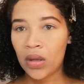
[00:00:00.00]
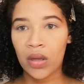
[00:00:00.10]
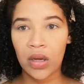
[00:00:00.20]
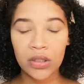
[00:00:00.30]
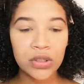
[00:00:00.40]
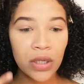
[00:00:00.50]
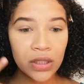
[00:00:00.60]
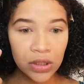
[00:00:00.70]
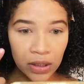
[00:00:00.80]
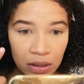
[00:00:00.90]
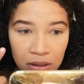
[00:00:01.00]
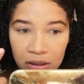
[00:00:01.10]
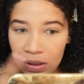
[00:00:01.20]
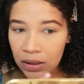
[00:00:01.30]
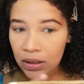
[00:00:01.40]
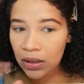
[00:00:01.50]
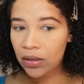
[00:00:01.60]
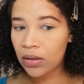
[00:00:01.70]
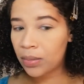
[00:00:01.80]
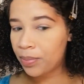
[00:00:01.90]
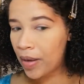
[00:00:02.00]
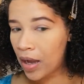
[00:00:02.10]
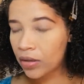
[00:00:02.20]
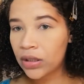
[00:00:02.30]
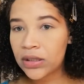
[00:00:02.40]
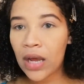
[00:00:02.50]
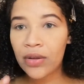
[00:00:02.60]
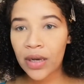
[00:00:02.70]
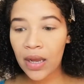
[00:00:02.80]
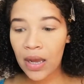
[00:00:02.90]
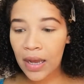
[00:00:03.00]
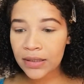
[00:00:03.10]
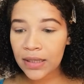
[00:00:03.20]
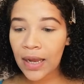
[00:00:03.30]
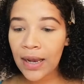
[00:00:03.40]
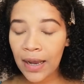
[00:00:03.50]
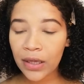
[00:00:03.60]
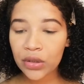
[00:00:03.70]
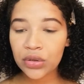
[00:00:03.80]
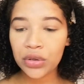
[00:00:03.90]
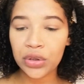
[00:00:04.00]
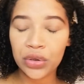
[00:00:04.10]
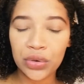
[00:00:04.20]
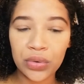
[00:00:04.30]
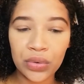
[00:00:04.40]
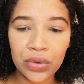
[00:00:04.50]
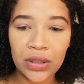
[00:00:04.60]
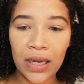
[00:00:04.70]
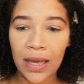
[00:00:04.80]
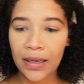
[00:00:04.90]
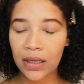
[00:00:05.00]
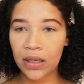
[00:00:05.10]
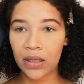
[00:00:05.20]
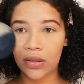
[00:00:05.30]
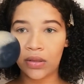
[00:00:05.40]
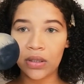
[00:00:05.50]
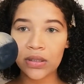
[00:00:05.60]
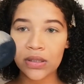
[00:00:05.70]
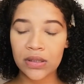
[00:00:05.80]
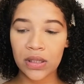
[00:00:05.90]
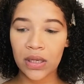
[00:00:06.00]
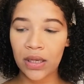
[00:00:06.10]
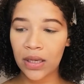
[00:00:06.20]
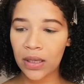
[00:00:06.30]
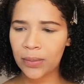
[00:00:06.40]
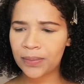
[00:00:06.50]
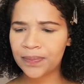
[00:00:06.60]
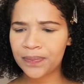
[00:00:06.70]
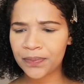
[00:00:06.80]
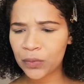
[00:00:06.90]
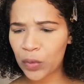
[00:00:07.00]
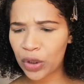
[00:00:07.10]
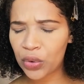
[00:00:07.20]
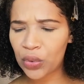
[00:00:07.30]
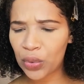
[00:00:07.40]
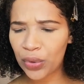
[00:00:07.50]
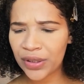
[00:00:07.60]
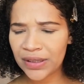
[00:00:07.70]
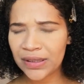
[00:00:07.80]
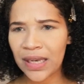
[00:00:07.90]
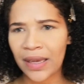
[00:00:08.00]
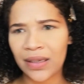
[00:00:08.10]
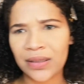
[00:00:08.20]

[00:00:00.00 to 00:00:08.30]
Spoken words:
Okay, so as you can see, the powder is under our eyes. I like to use like this, what do you call this, like,